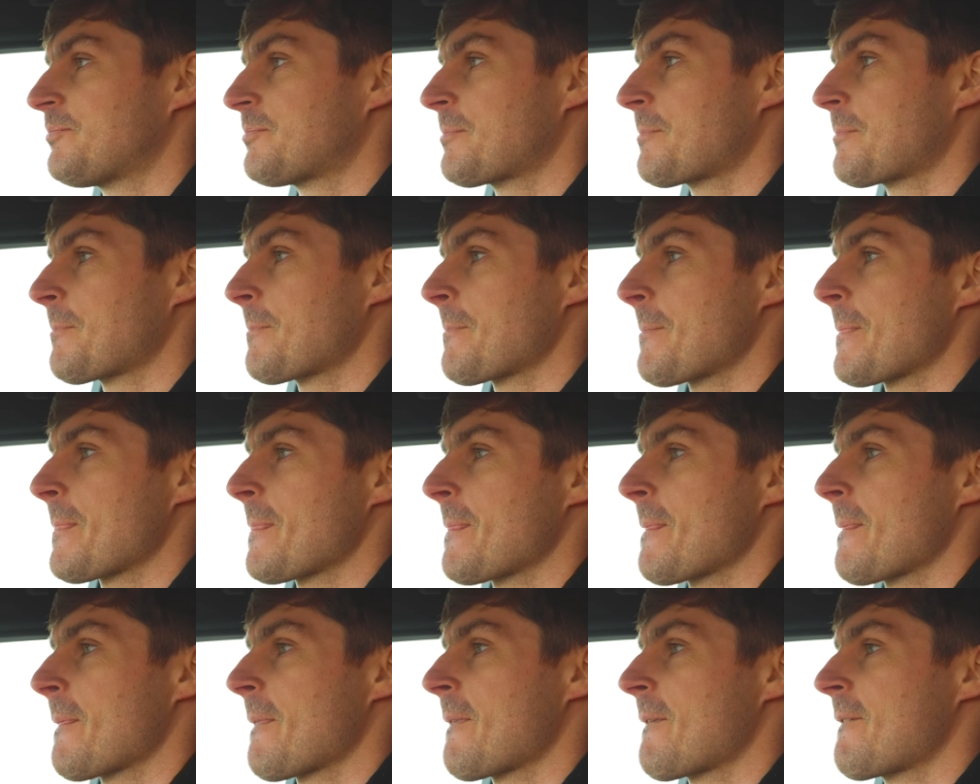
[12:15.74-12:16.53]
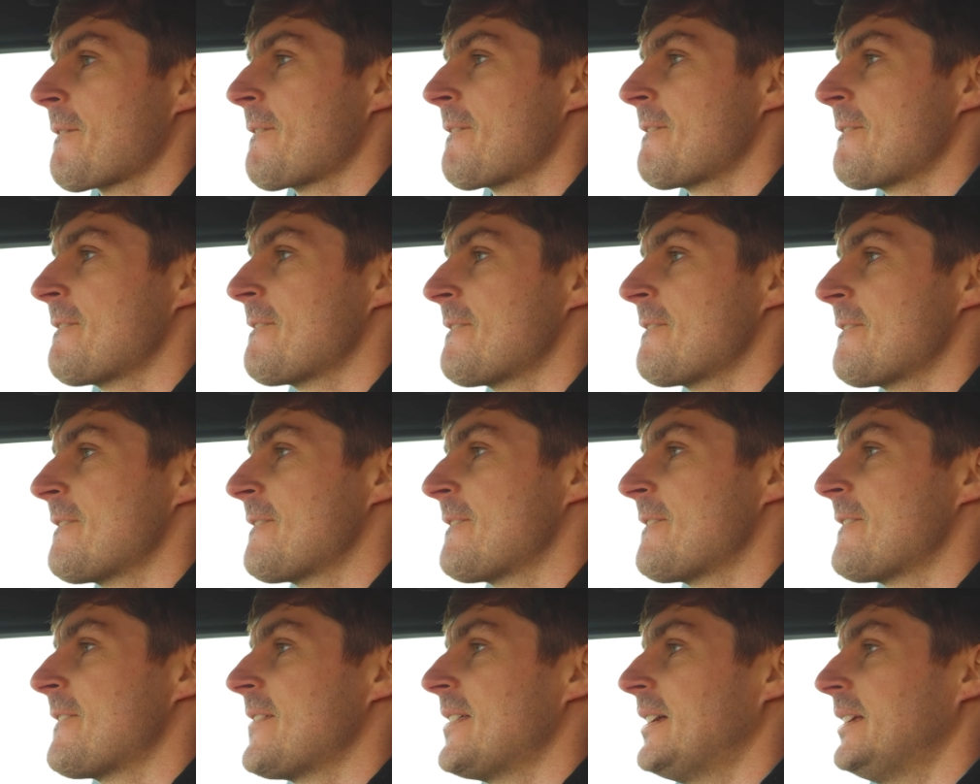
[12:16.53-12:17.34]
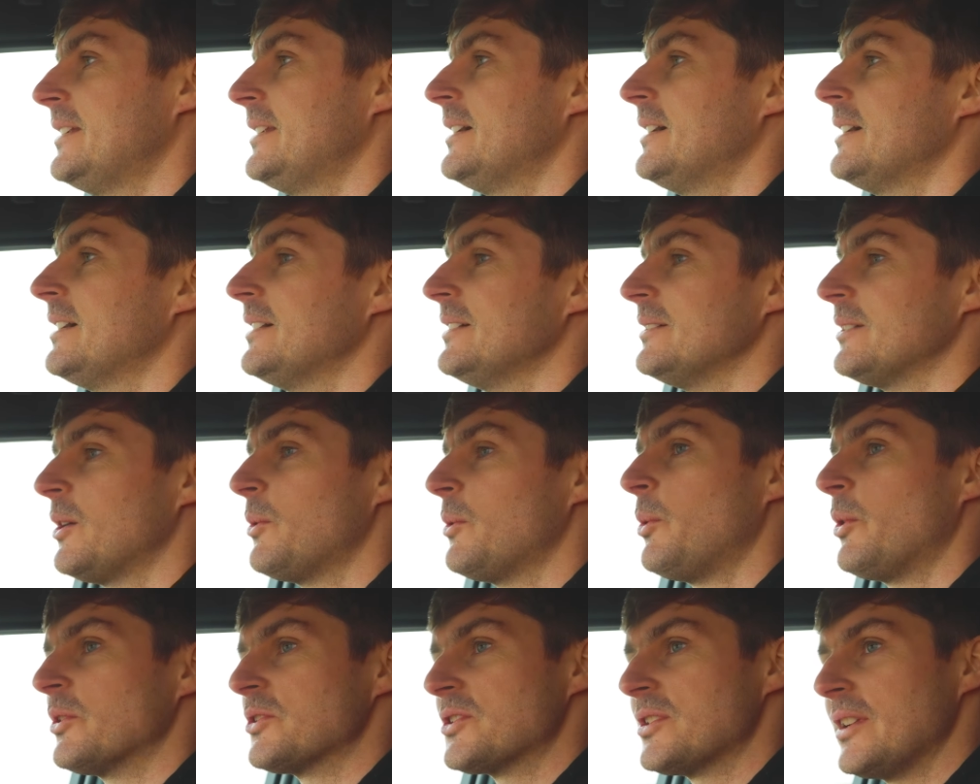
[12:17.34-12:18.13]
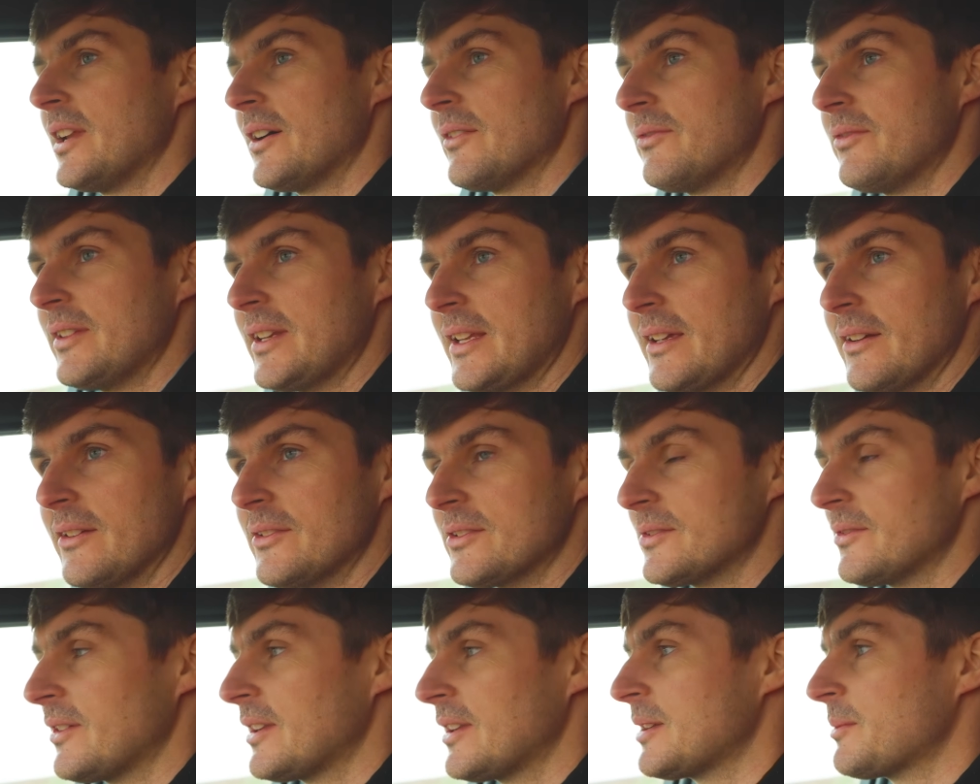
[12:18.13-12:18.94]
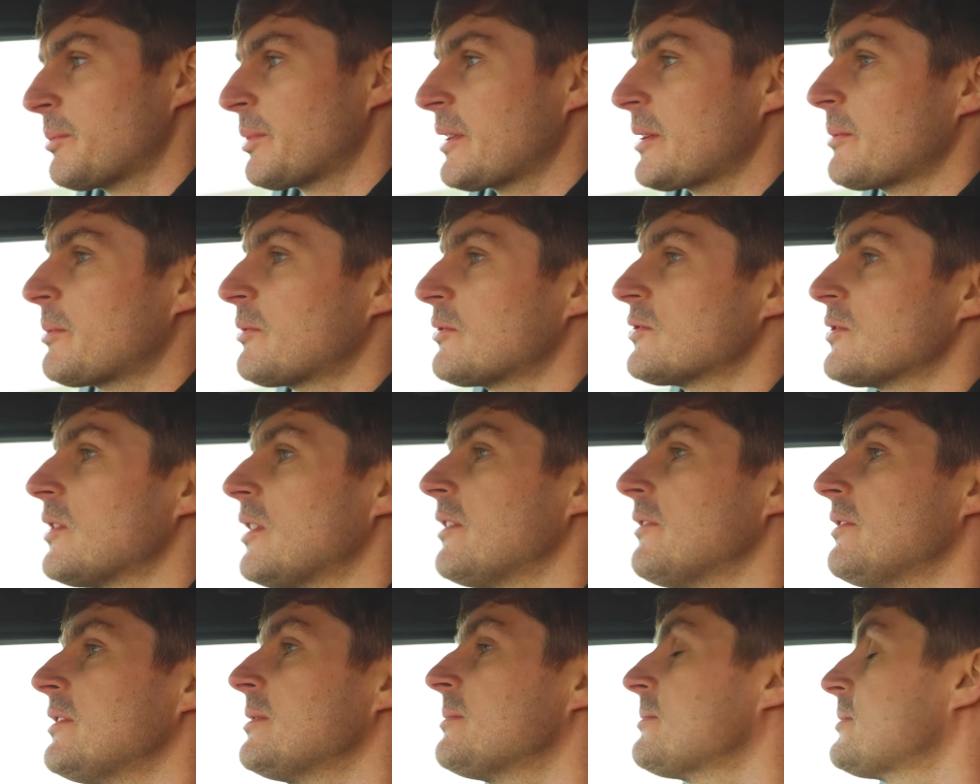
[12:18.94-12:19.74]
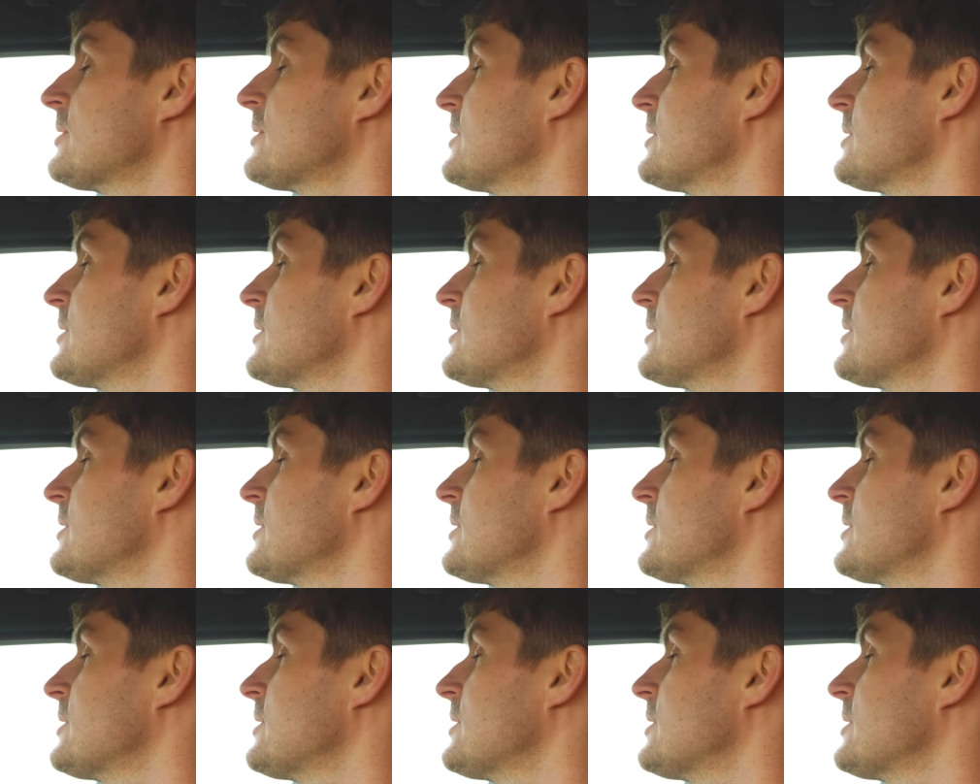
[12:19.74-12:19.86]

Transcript: critique yourself when you see the footage. I watch enough videos of other people driving them,